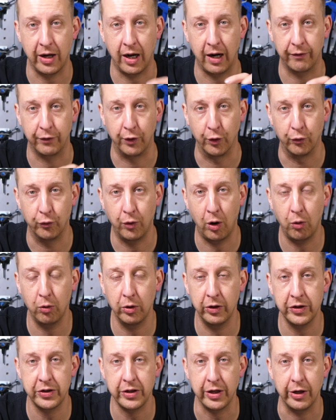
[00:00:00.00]
you have the
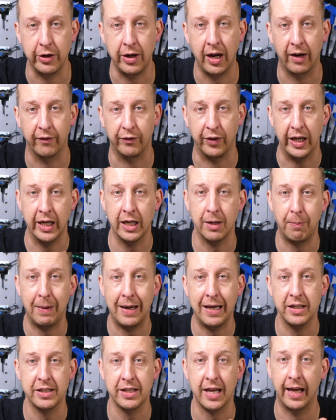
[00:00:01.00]
rollers, you have the inner
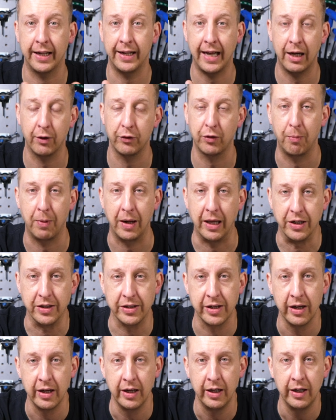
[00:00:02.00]
plates and outer
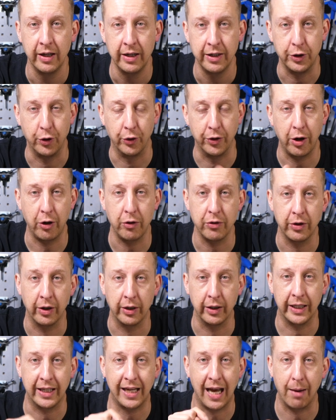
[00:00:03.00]
plates. You'll note
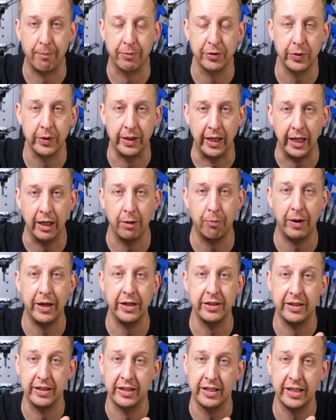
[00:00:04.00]
that the gap between the inner
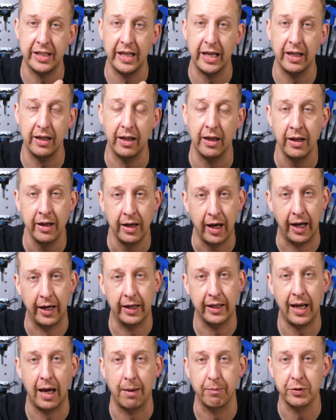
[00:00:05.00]
plates is thin and
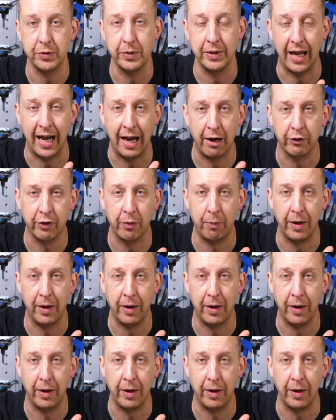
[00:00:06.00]
the gap between the outer